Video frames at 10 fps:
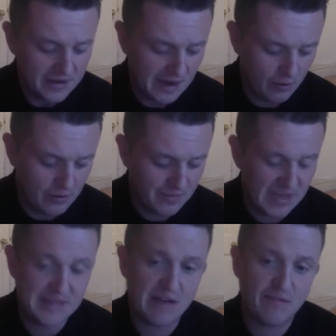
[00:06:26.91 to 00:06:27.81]
Now,
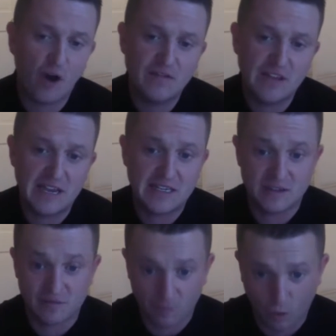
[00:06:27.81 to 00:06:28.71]
in that 5
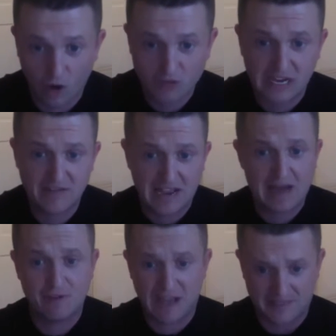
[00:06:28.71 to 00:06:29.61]
years of, whilst David
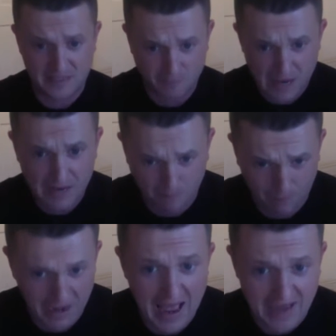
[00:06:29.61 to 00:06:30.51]
Cameron had this big
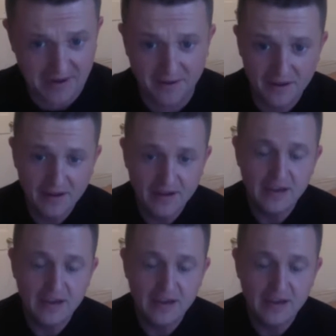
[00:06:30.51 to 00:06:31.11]
plan,